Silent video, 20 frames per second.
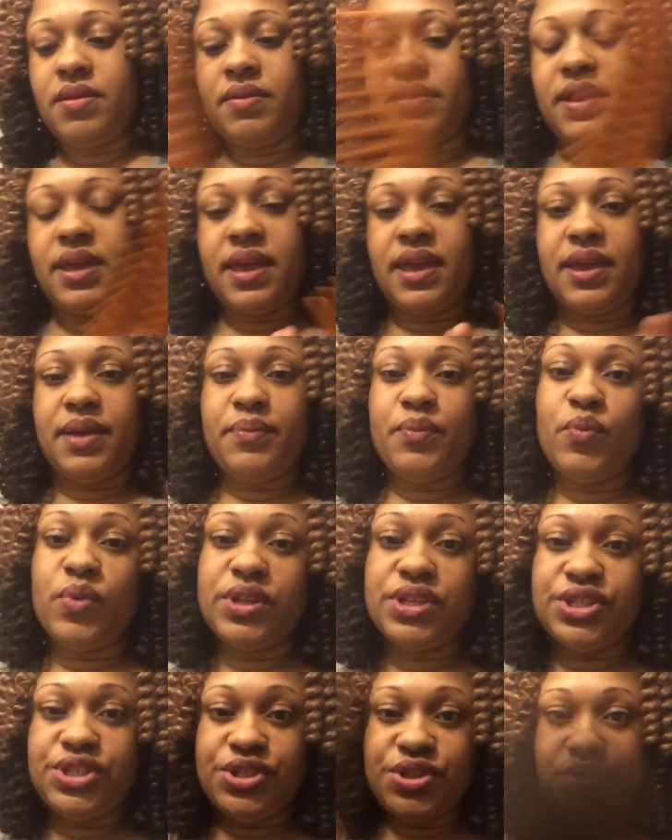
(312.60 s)
Okay,
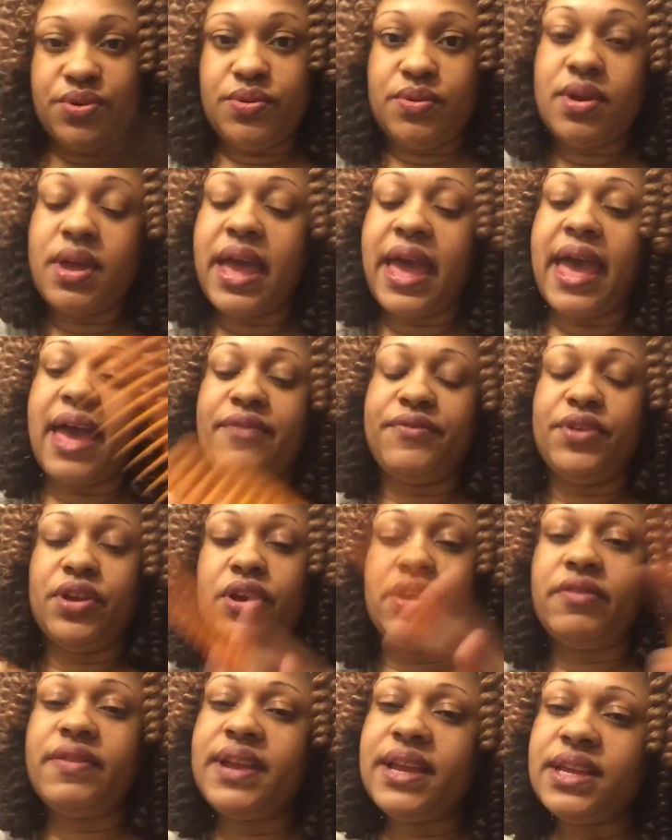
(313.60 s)
once you have your
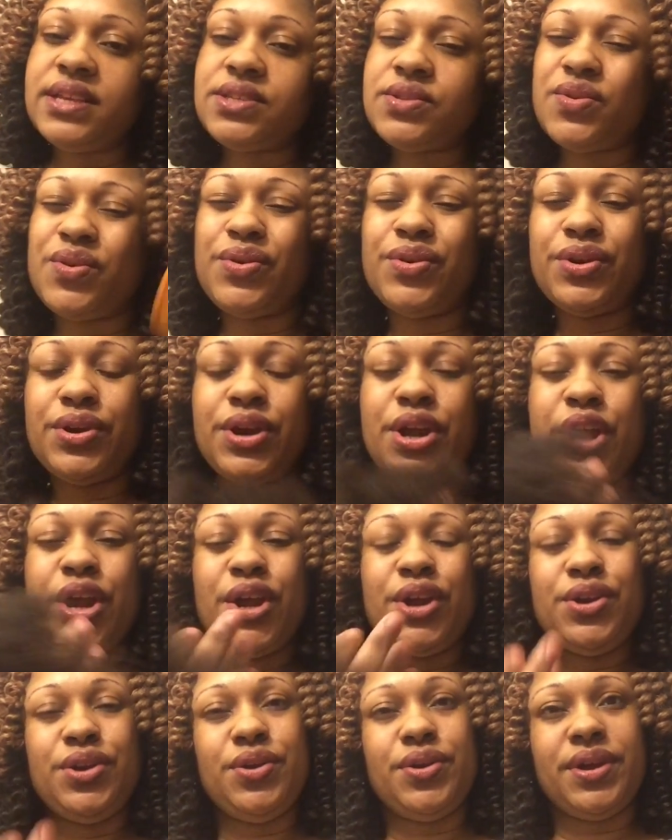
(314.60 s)
grease, or
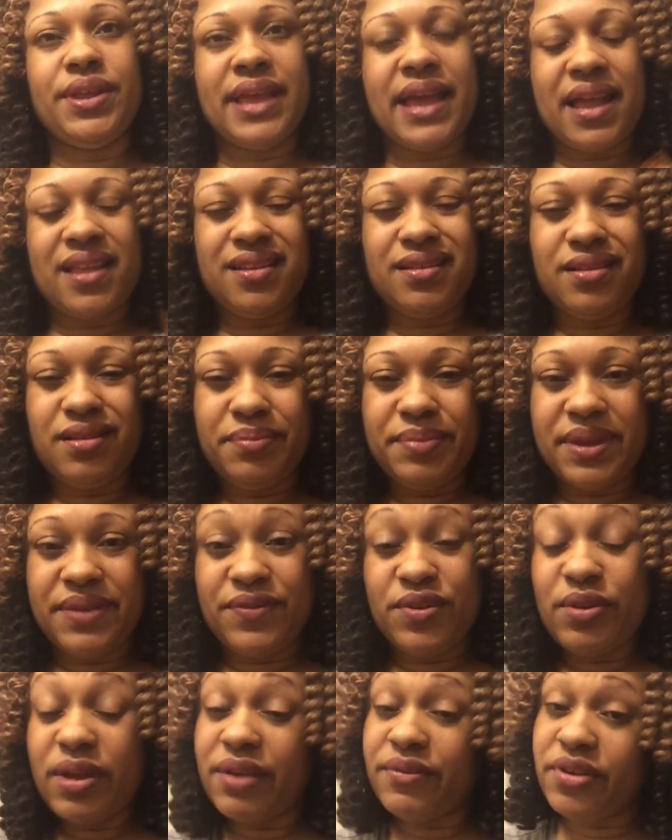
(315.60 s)
you can add a little bit, if
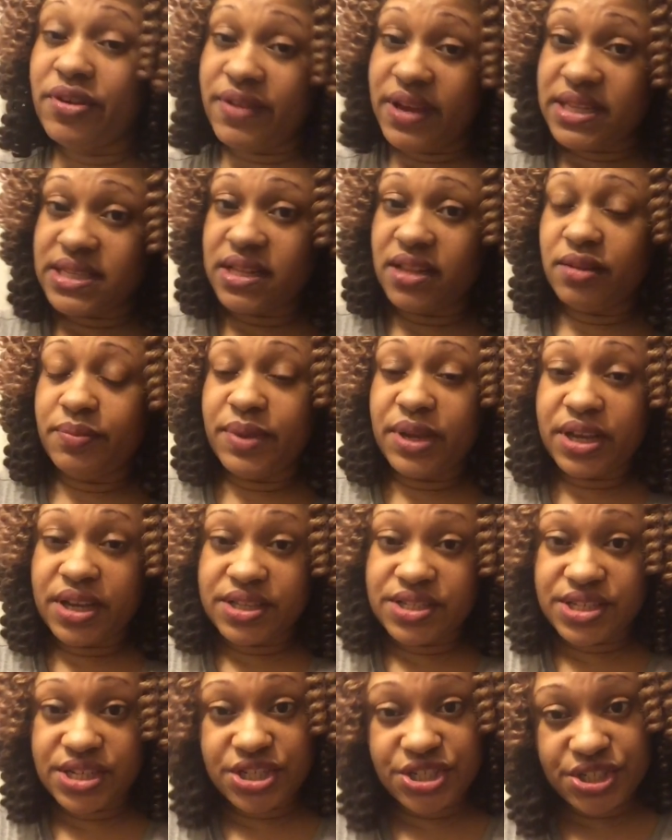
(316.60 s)
you don't have grease, a little bit
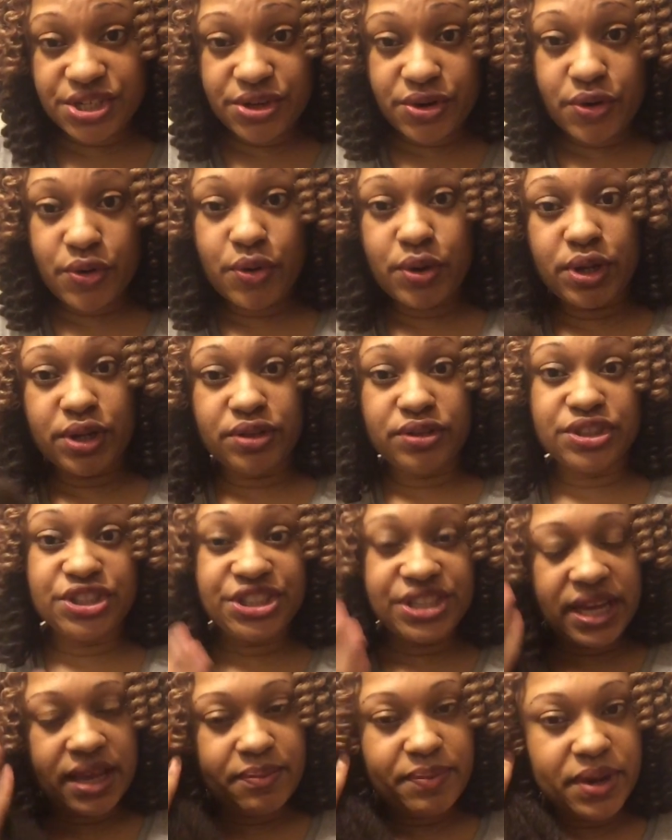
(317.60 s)
conditioner or a little
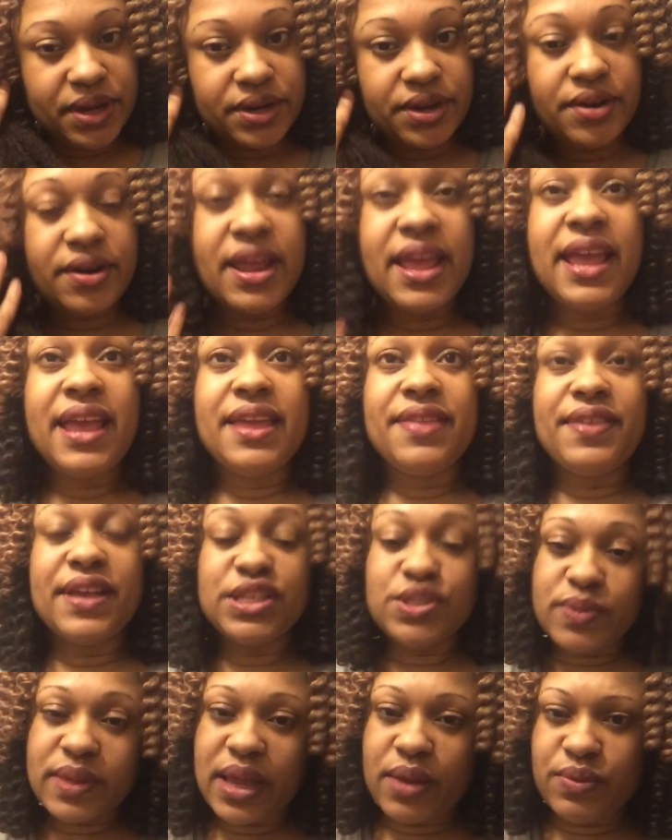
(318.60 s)
shea butter.
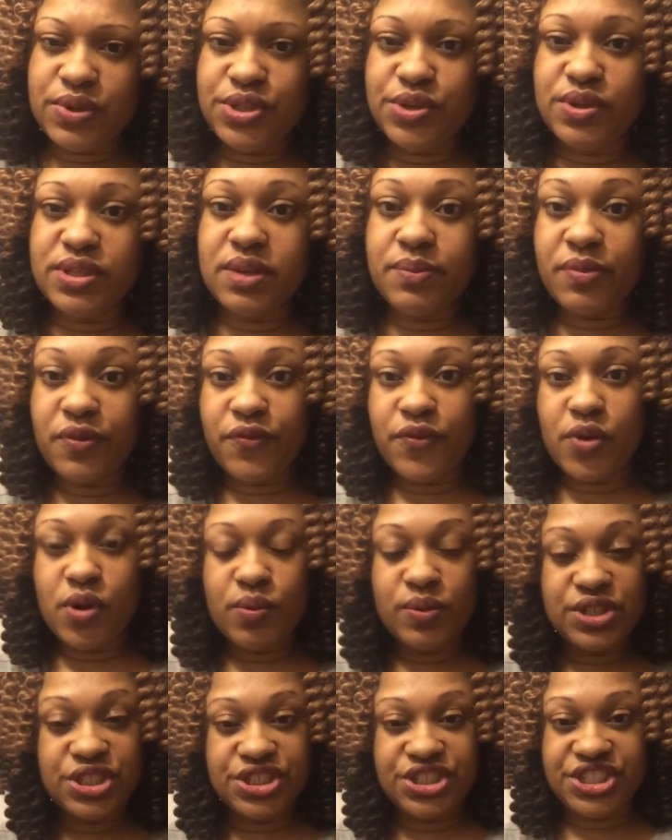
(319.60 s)
That's what I was using before,
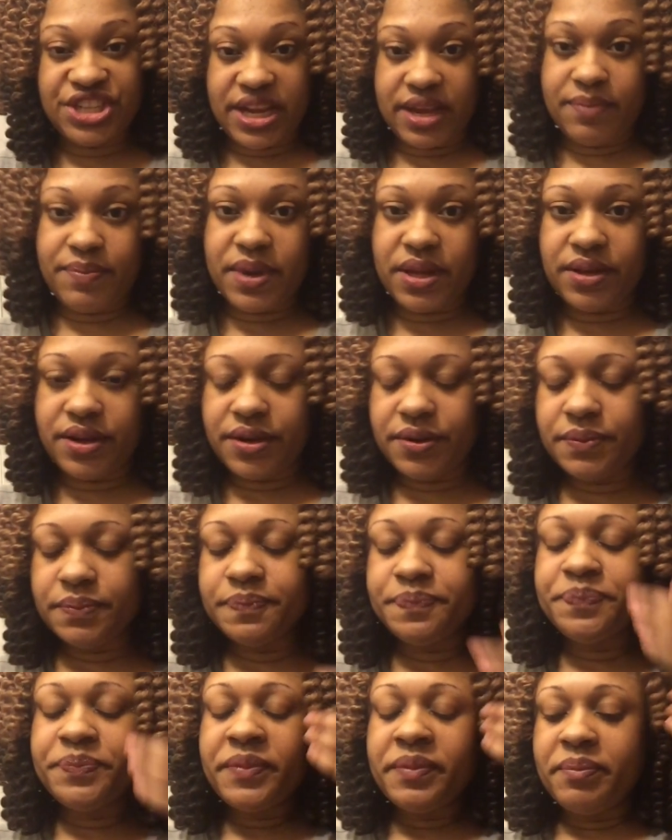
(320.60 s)
was shea butter,
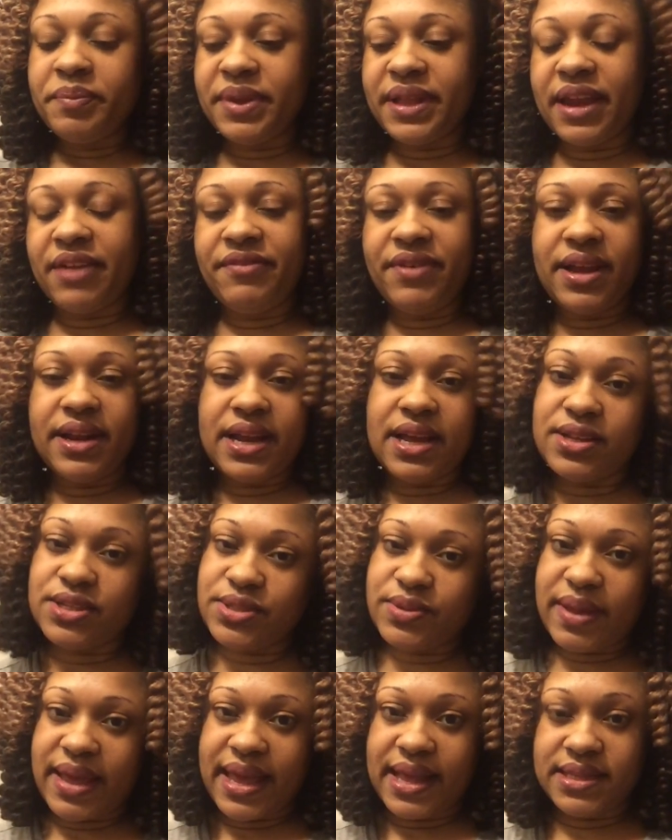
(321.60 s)
but I ran out,
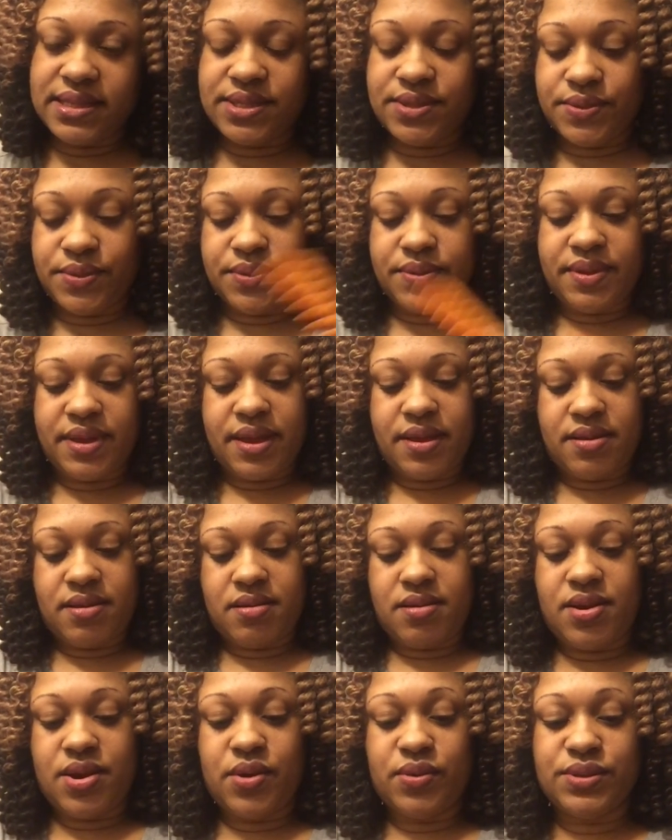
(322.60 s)
so I had to
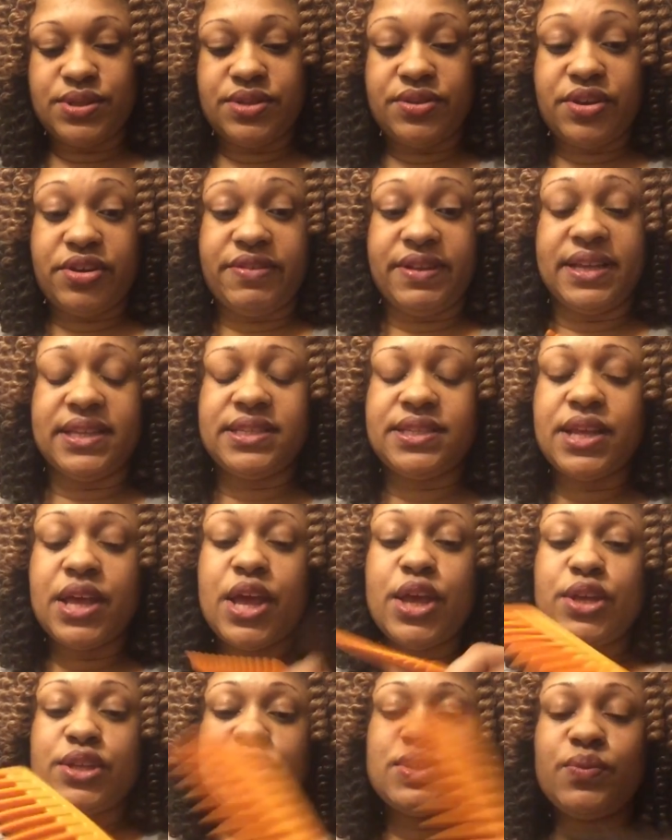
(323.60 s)
go to the grease.
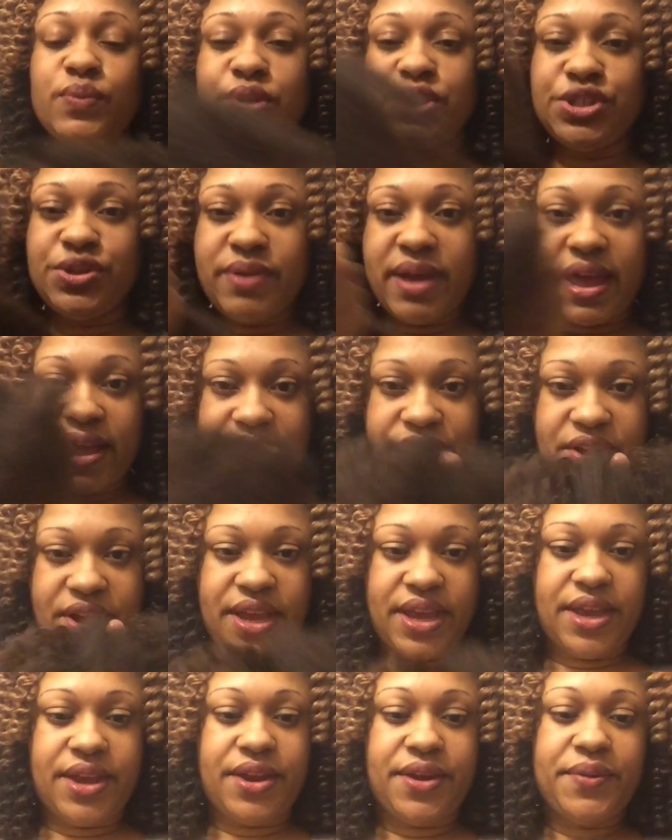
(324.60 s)
So once you have your
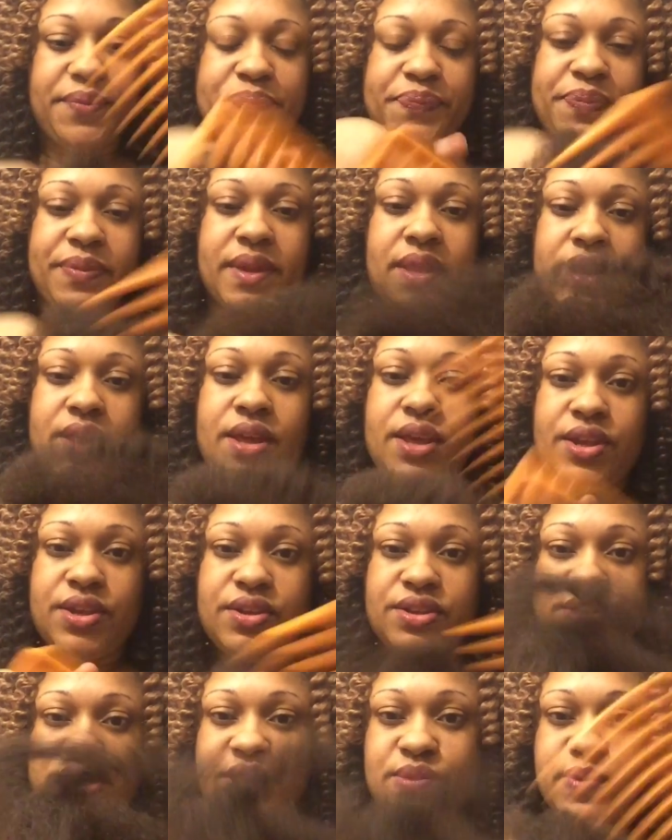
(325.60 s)
hair,
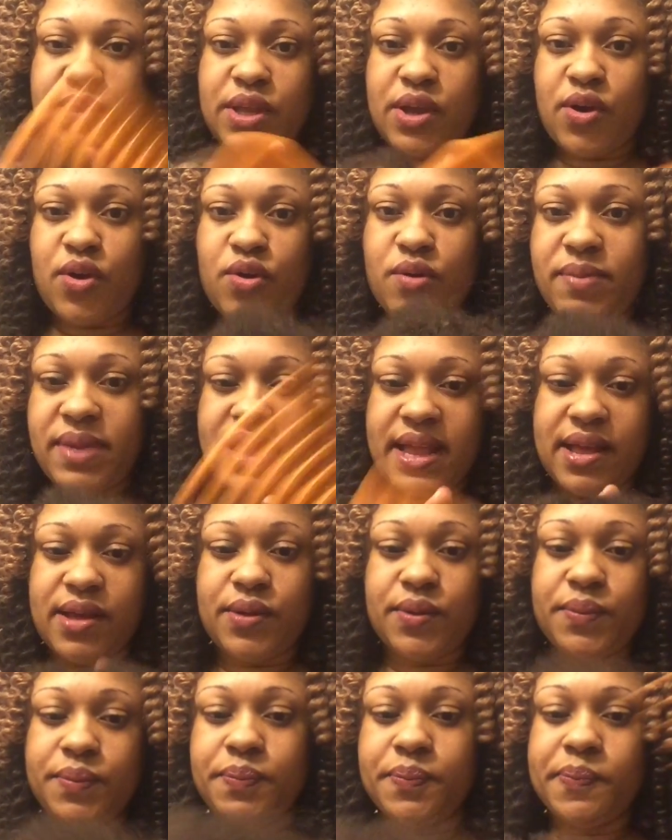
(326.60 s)
you just want to comb it
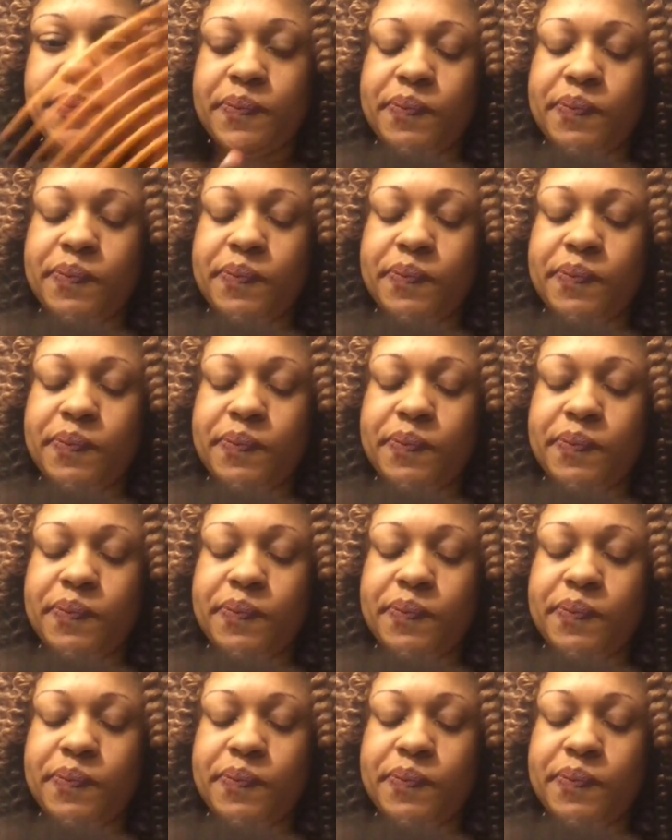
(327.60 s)
out,